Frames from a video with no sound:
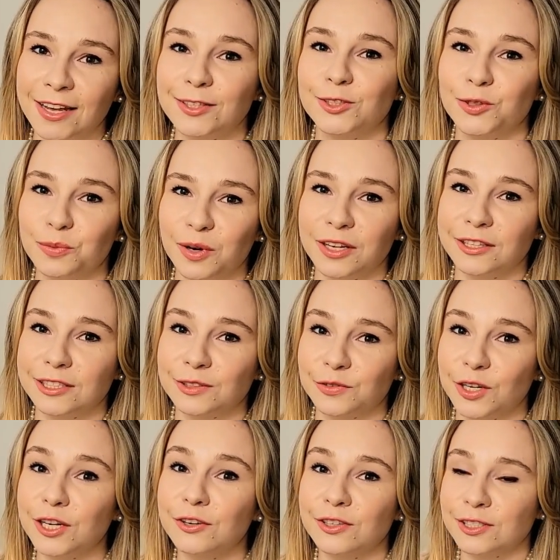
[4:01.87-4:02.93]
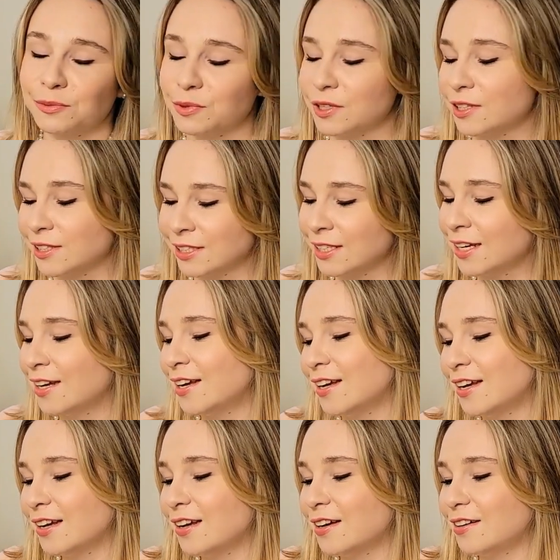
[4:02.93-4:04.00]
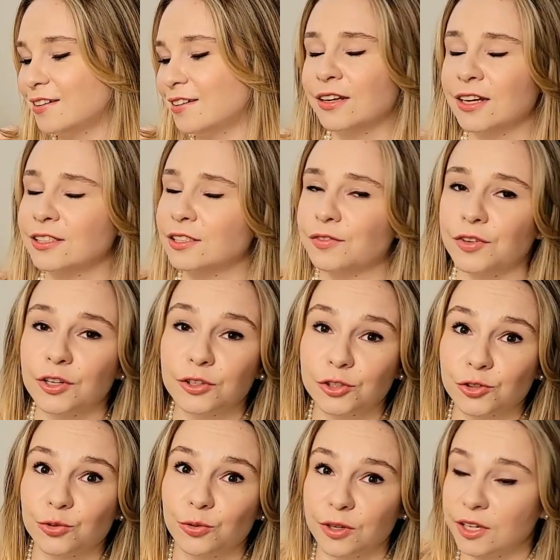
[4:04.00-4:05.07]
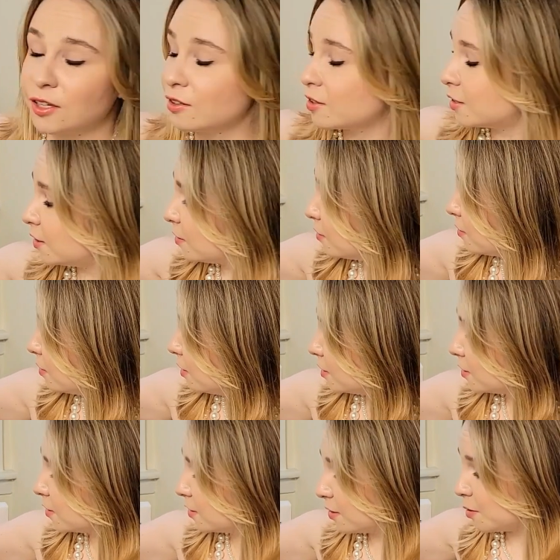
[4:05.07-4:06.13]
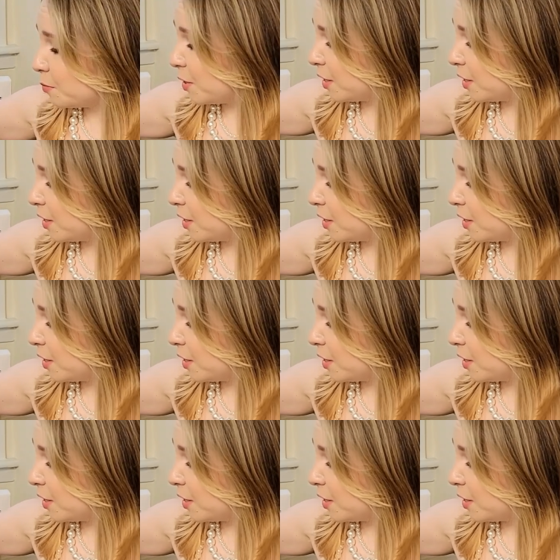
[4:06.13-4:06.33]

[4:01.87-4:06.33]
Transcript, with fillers: I had to buy this fragrance because it has a very strong character. It's